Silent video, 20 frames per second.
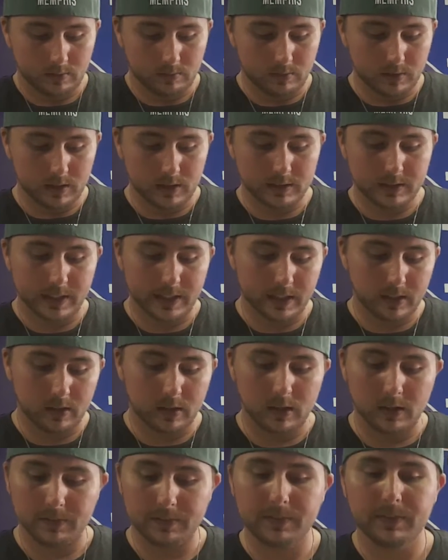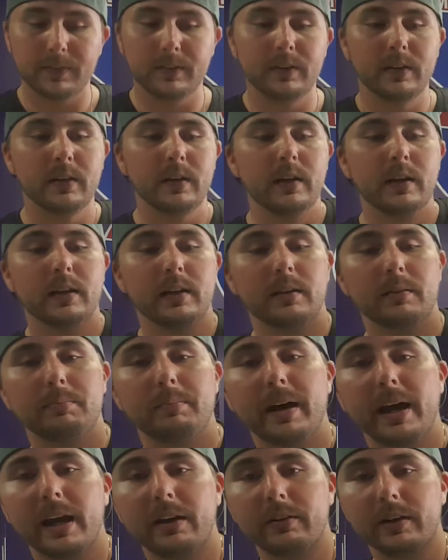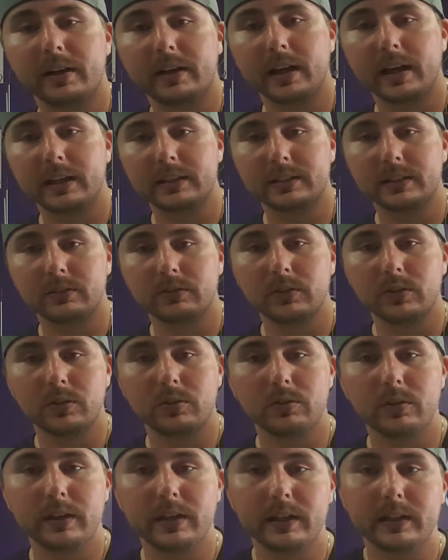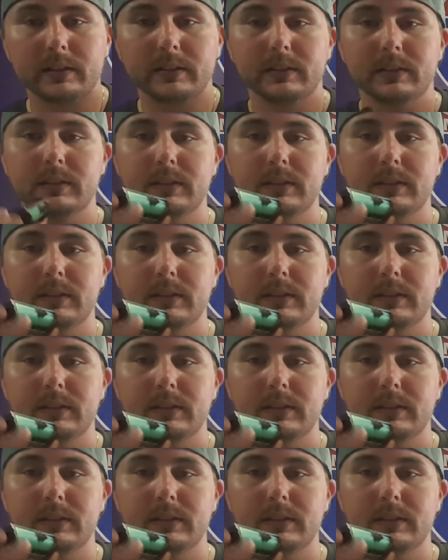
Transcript: going to take off the battery casing real quick.